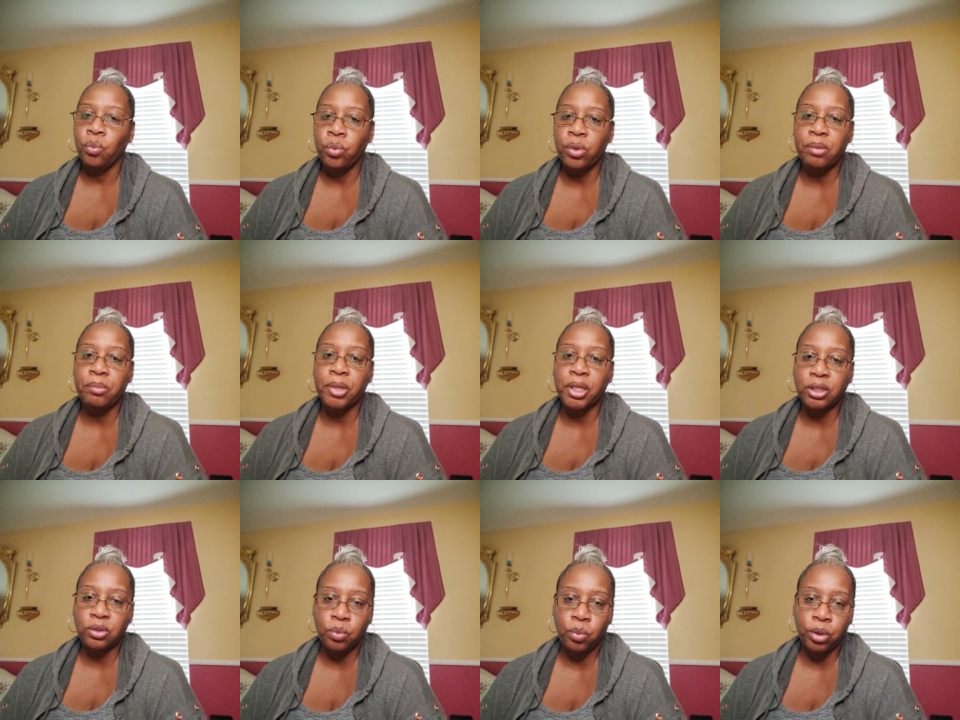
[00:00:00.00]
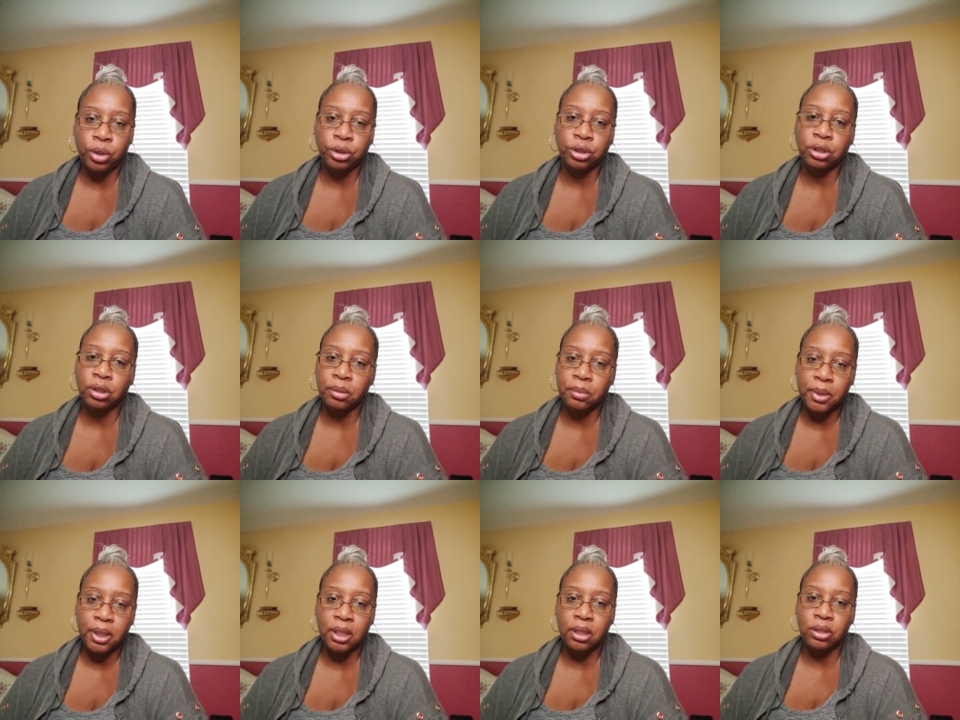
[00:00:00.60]
we must
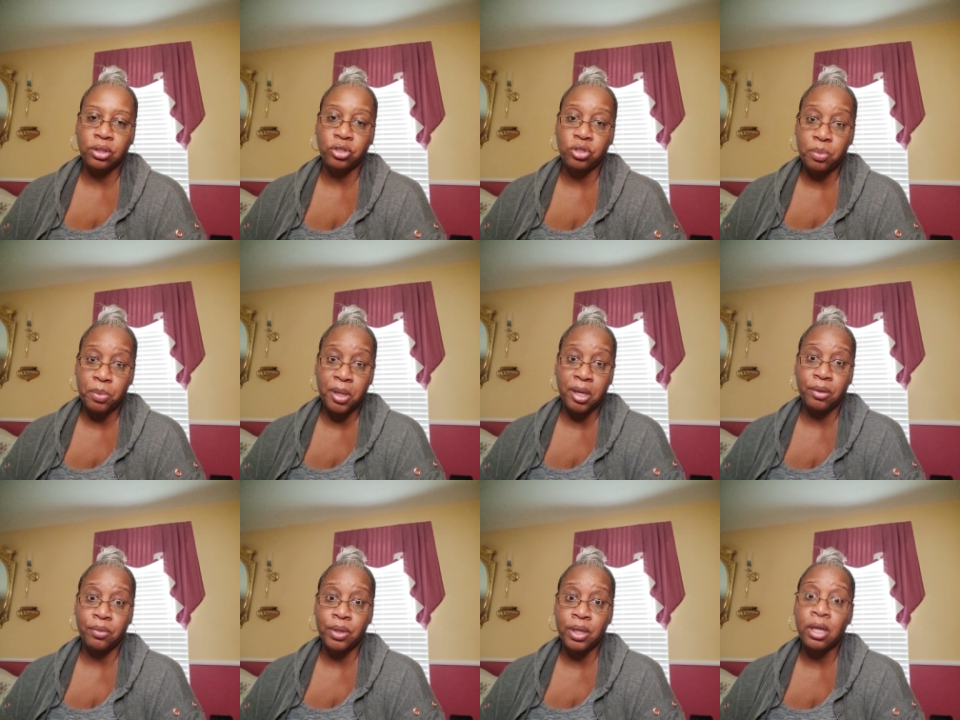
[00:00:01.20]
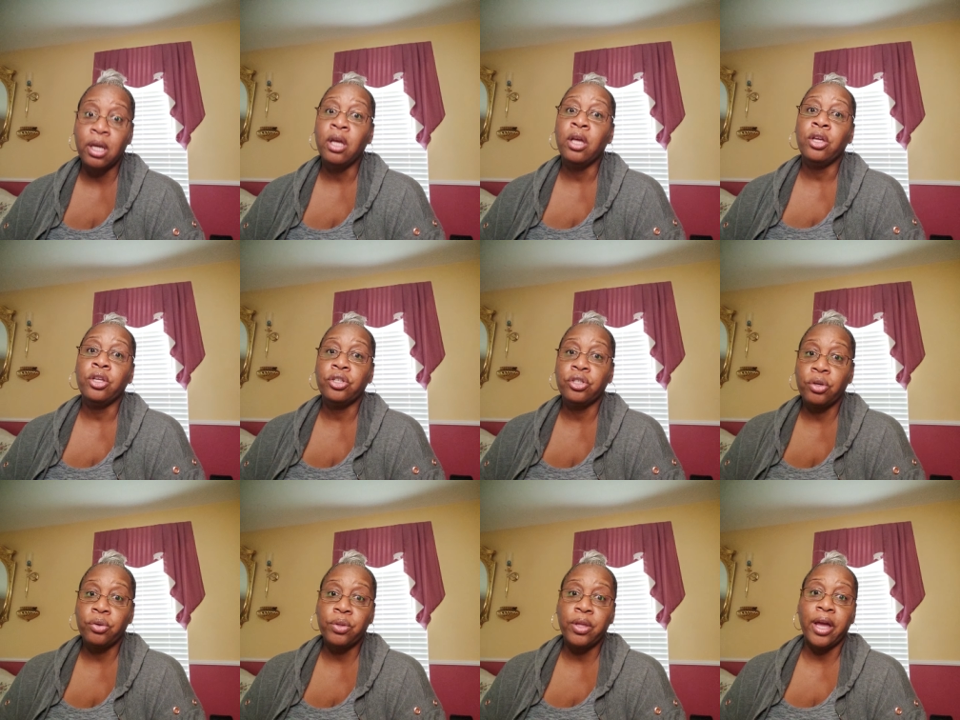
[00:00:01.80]
worship in the spirit
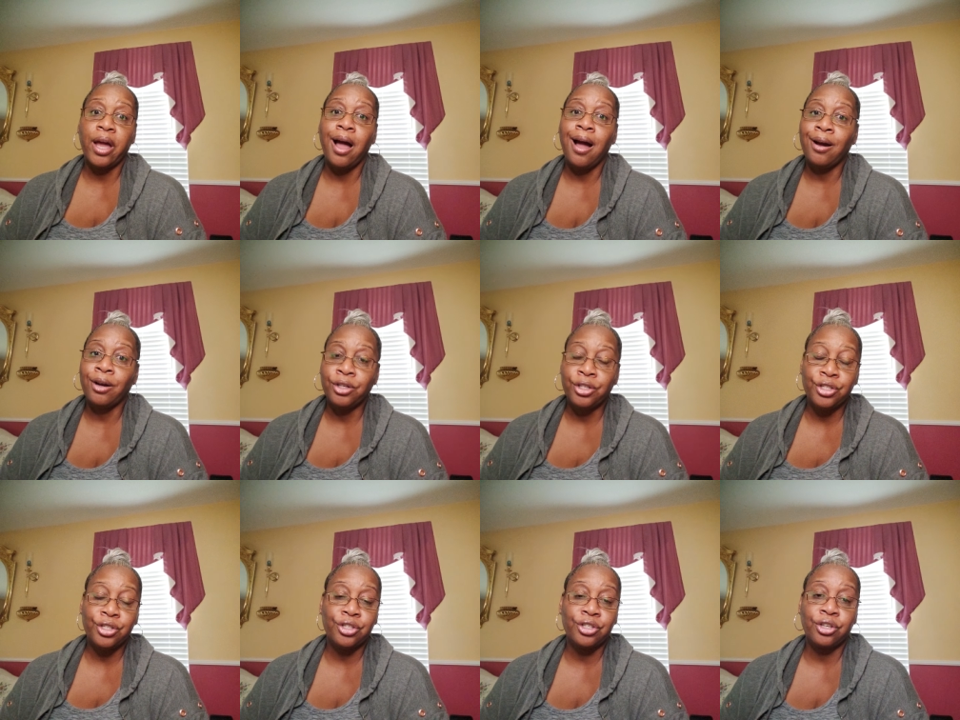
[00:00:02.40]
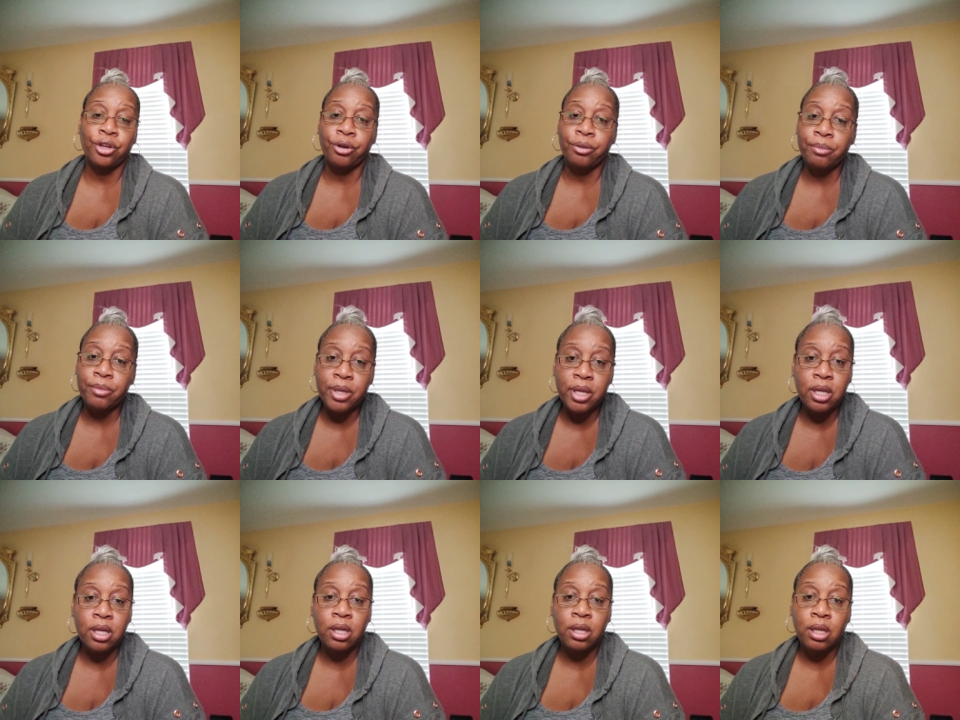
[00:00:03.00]
so that our
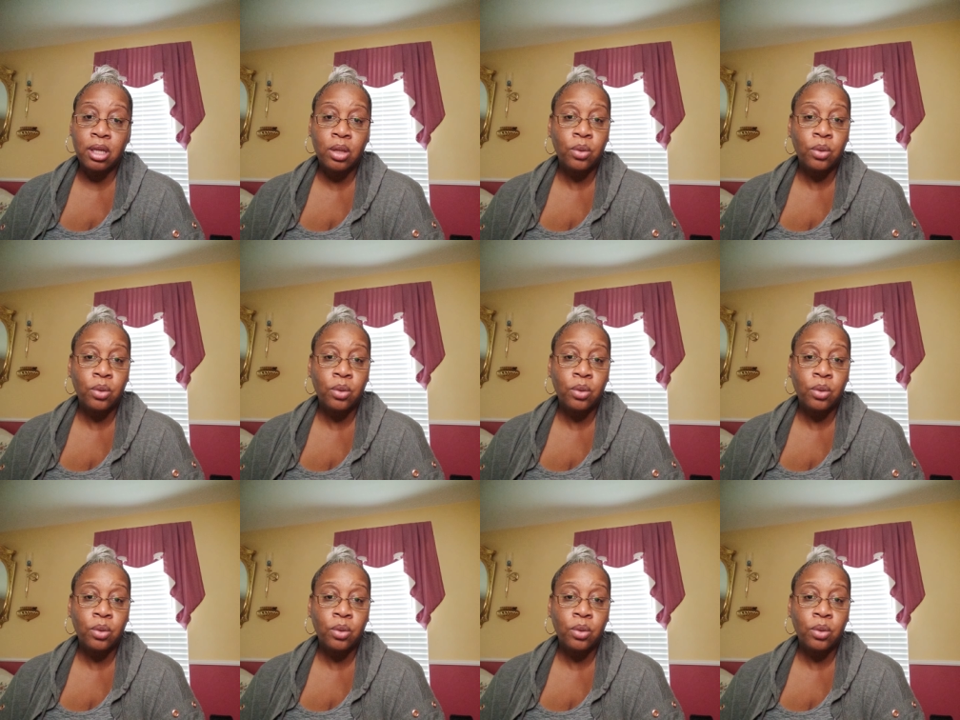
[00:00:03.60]
discernment